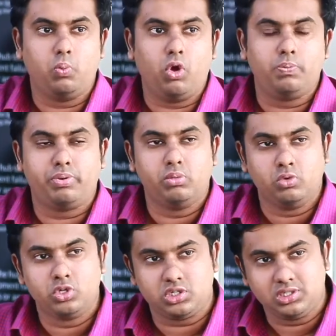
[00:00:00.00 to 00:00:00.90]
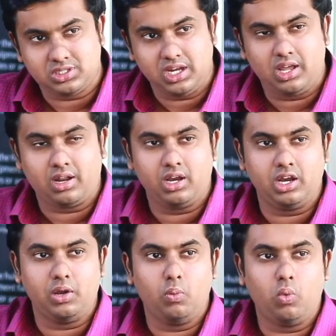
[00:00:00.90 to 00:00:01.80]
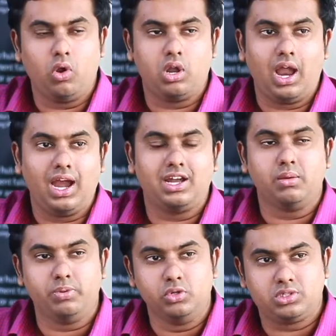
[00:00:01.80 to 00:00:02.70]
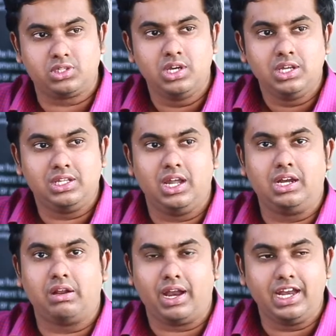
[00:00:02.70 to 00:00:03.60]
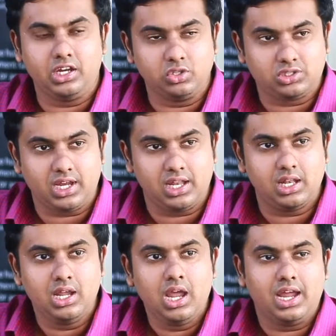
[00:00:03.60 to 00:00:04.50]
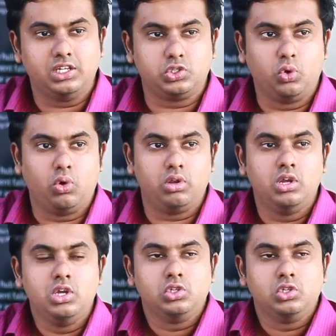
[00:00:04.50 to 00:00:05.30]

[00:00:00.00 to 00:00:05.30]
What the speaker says: what promotions they are running, what attributes they are trying to sell, and so on.